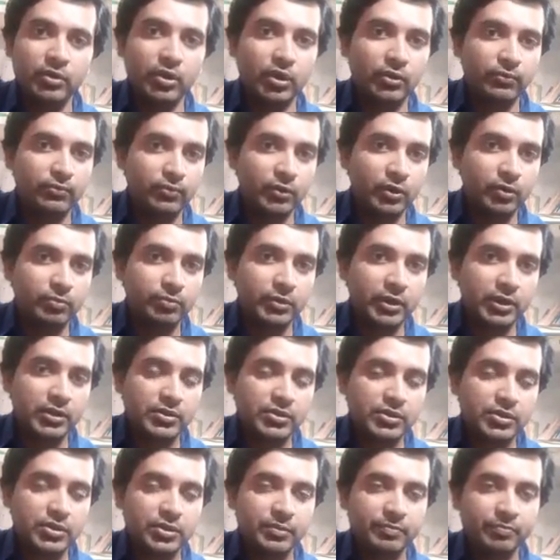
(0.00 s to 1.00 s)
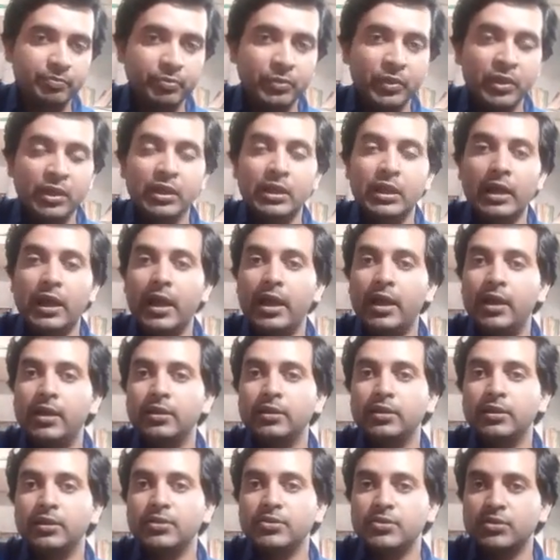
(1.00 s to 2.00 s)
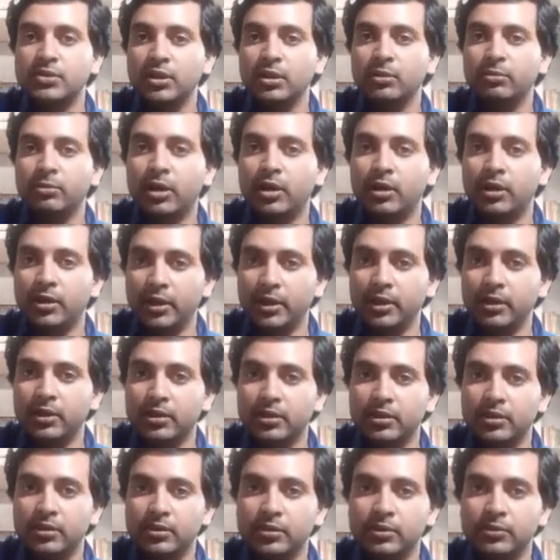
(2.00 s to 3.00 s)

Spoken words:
of one plant, and stigma, egg,